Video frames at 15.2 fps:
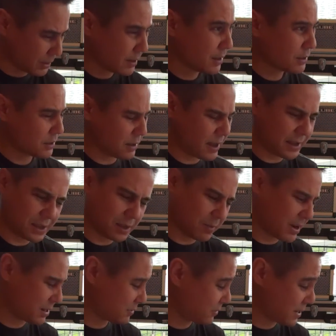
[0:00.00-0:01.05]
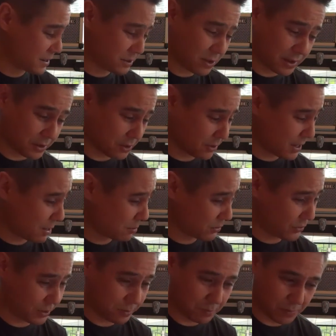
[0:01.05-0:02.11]
So that's about as fast as I can do that,
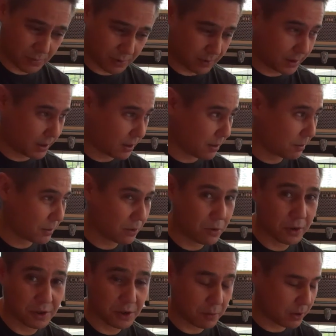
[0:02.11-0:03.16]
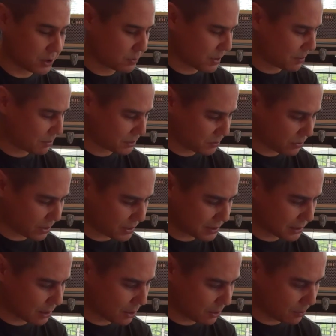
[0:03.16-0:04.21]
which is, according to most people, is pretty
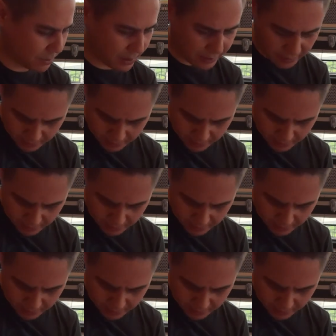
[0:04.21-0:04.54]
slow, but